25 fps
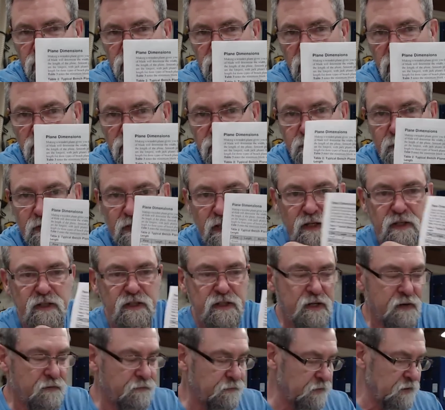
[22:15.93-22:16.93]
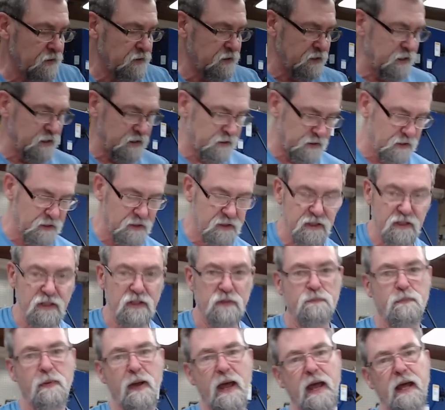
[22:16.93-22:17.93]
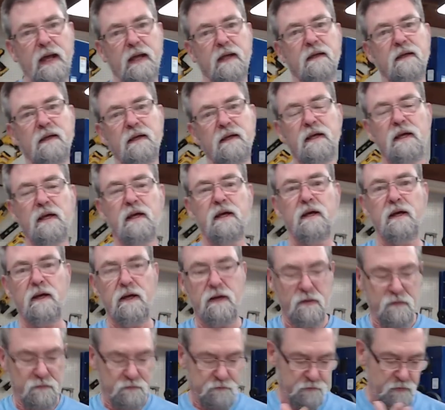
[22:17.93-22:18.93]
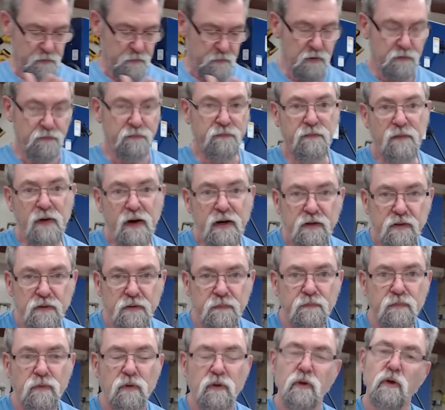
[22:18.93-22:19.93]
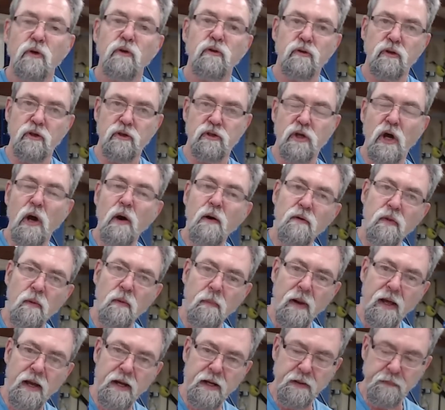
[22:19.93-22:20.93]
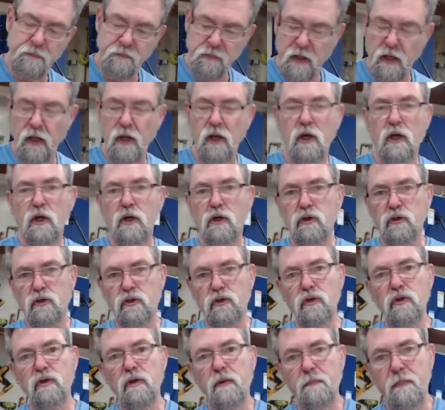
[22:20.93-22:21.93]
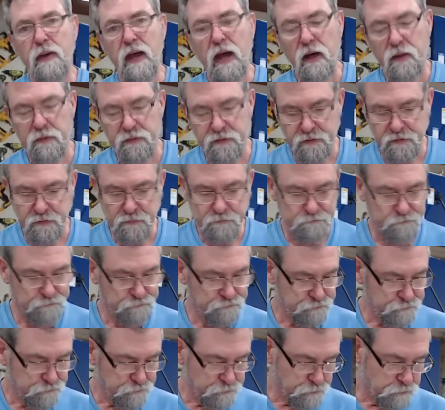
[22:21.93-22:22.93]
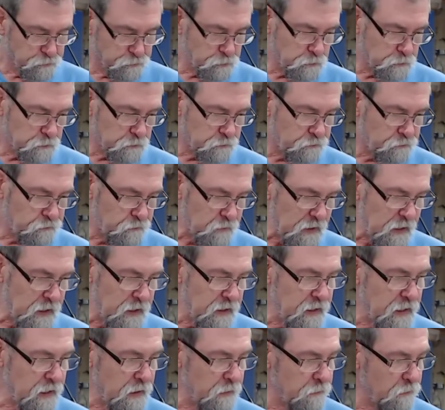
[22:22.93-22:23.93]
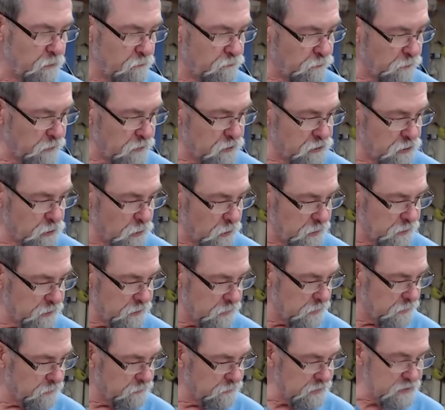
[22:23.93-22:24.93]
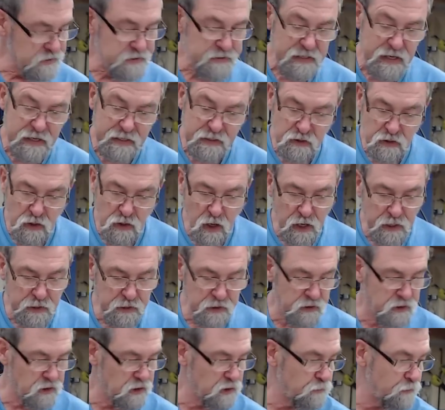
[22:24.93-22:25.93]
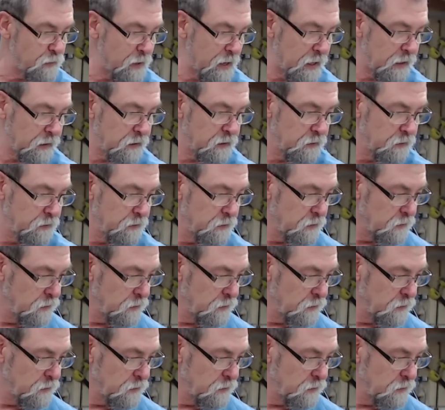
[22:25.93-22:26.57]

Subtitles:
tells me the different distances back from the front, the toe of the plane, to the mouth. Now, for a jointer, they say 9 inches back,